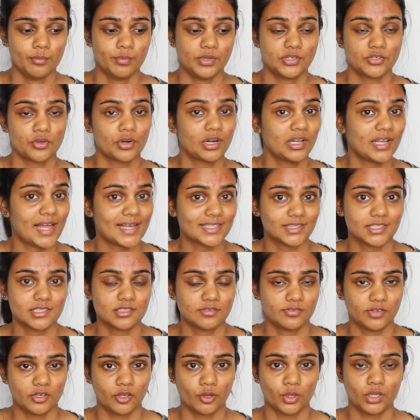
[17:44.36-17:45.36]
Be sure to like
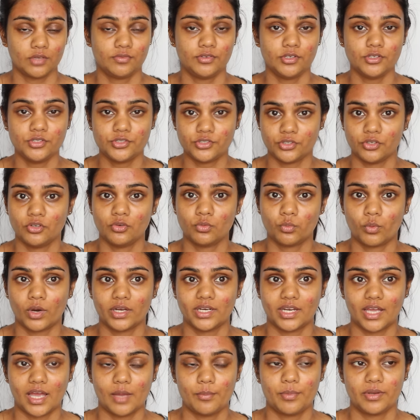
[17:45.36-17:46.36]
this video if you do
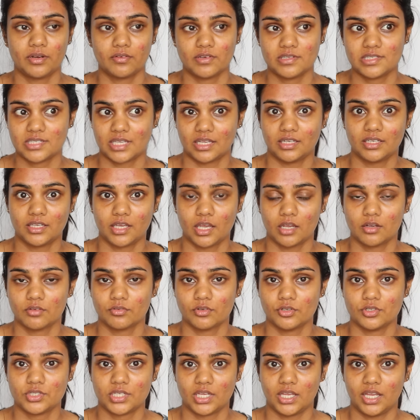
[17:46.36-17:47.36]
want a bit of a skincare
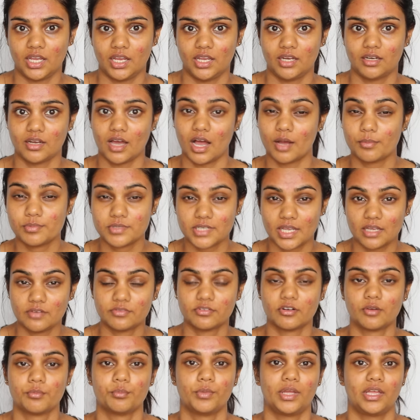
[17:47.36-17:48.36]
routine
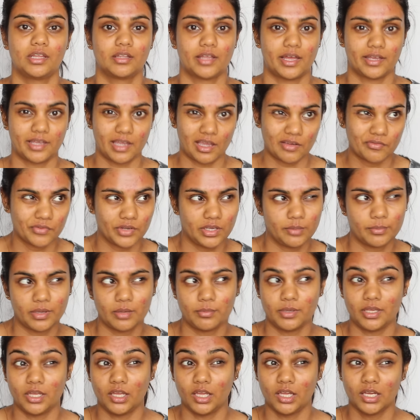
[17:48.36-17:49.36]
update from me, like every
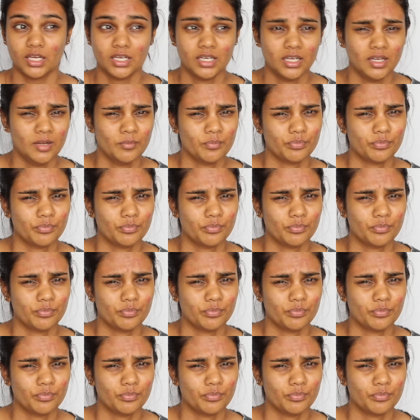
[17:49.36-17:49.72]
maybe